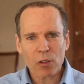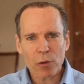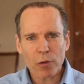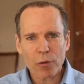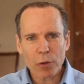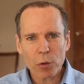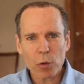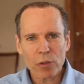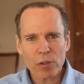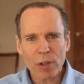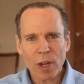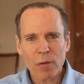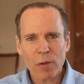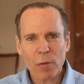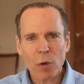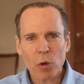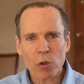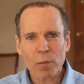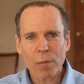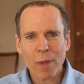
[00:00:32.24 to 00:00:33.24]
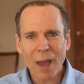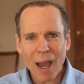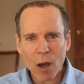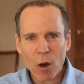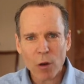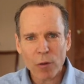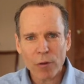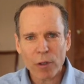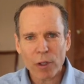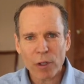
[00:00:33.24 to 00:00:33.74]
the foods that have the most
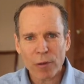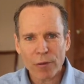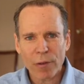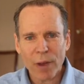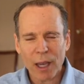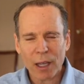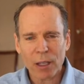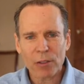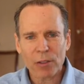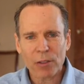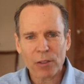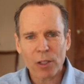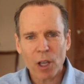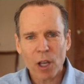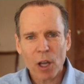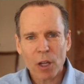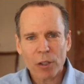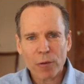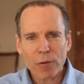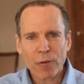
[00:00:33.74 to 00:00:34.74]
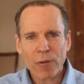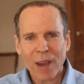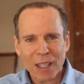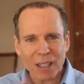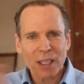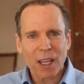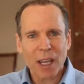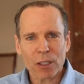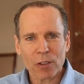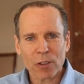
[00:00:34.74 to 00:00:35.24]
powerful effects to
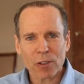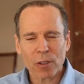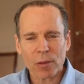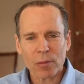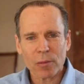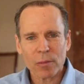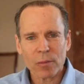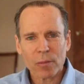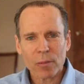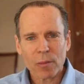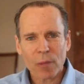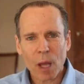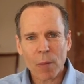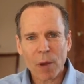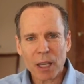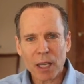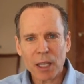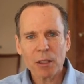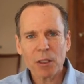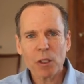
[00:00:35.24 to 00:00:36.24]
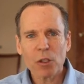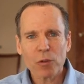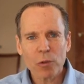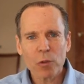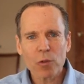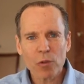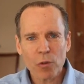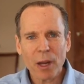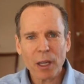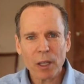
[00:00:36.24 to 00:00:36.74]
fight cancer. And by eating these
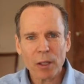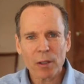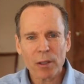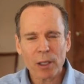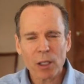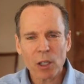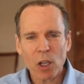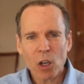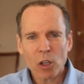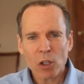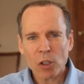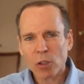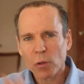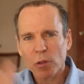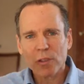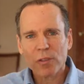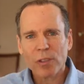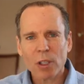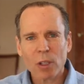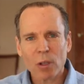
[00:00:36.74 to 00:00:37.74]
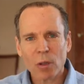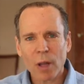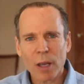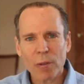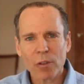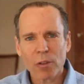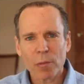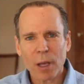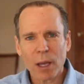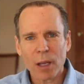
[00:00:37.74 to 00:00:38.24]
foods regularly, you're going to extend your
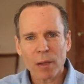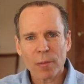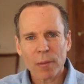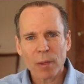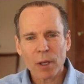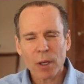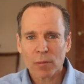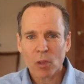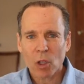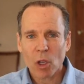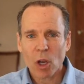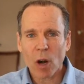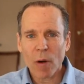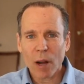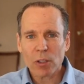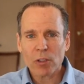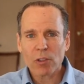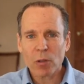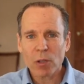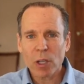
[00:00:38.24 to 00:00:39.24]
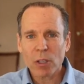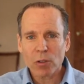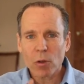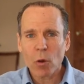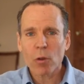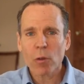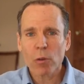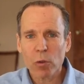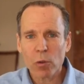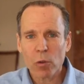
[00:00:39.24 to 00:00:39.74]
lifespan. All right, so let's
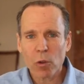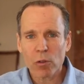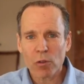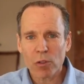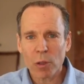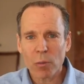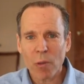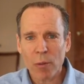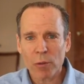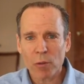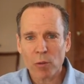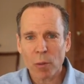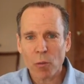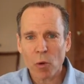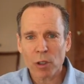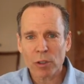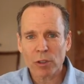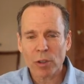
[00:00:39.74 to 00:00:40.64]
go through those G-BOMBS one more